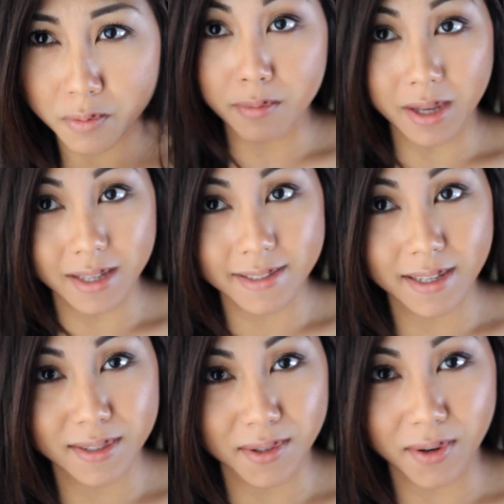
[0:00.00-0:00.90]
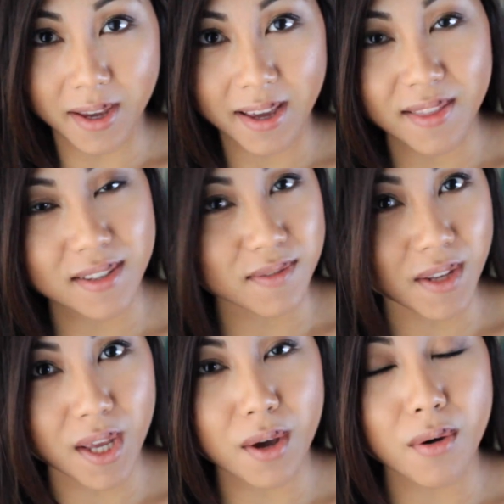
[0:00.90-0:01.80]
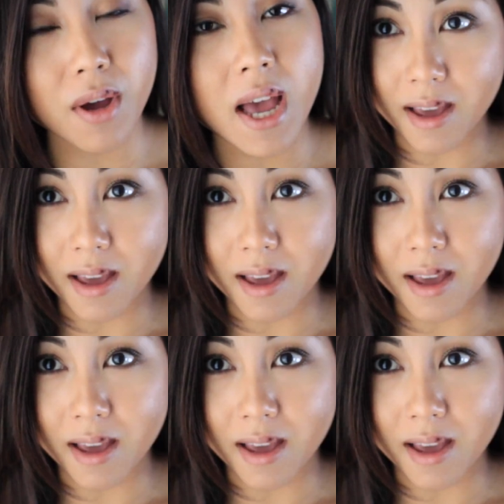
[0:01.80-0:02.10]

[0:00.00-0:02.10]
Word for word: I hope you guys enjoy this video.